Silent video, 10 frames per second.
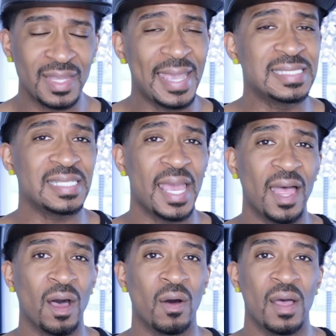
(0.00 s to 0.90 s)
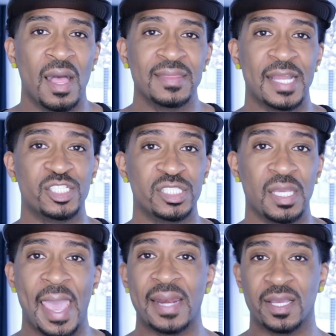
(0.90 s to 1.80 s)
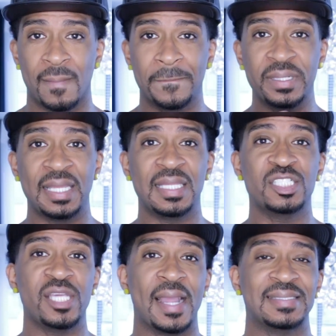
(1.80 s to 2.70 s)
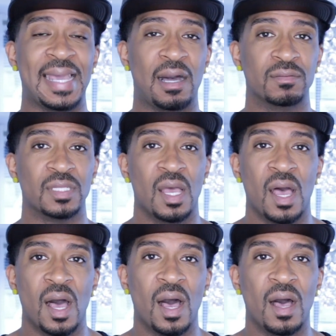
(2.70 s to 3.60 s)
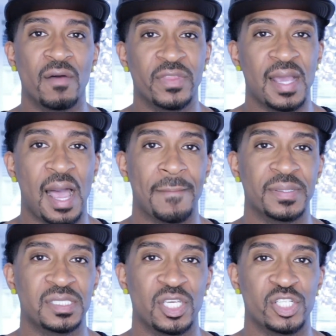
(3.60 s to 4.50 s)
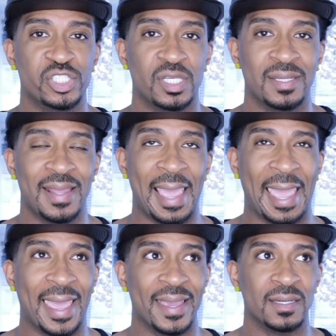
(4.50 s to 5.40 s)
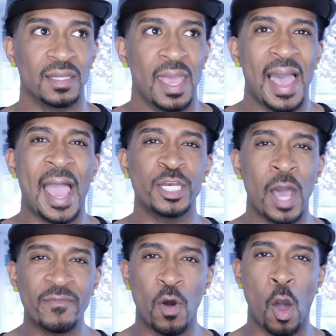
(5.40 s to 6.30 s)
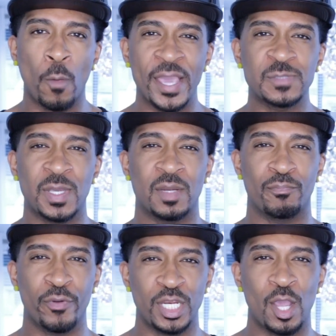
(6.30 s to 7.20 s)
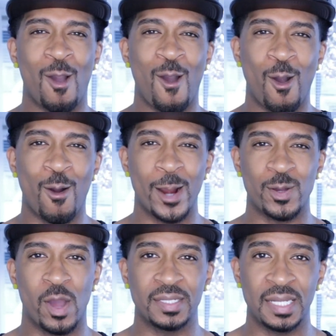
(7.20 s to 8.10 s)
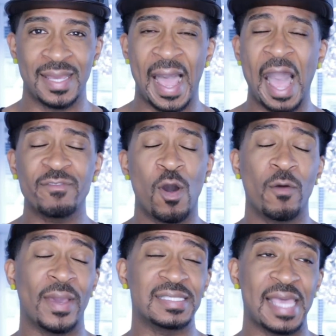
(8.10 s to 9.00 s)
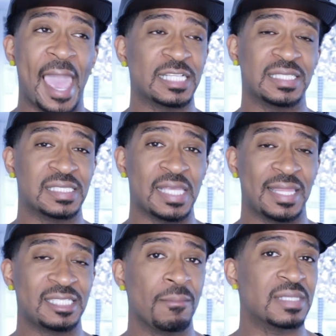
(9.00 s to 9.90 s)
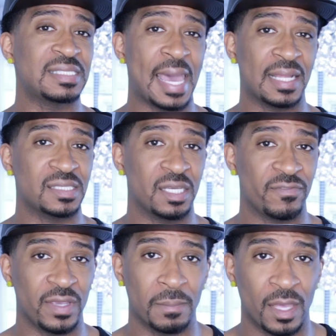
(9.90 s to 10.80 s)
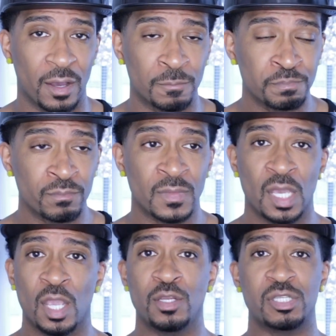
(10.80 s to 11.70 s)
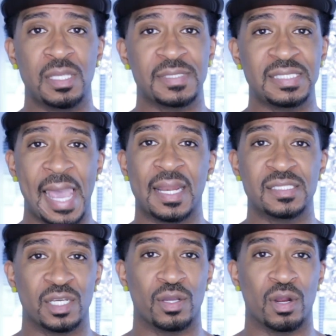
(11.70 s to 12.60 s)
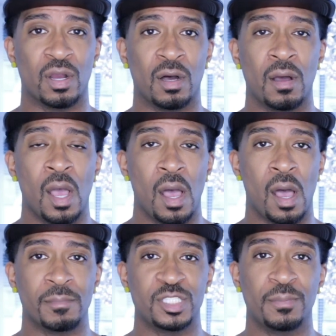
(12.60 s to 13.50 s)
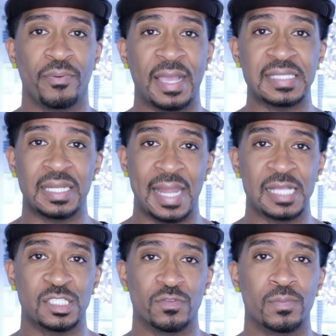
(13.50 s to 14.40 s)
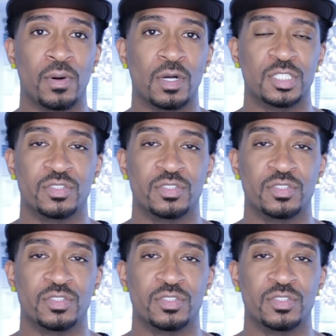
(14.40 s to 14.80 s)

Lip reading: and tell that she had completely checked out of the competition. And I know I've always been pretty hard on Nina. I've always actually said that she was a talented female. You know, she was a talented girl. She brings a lot to RuPaul's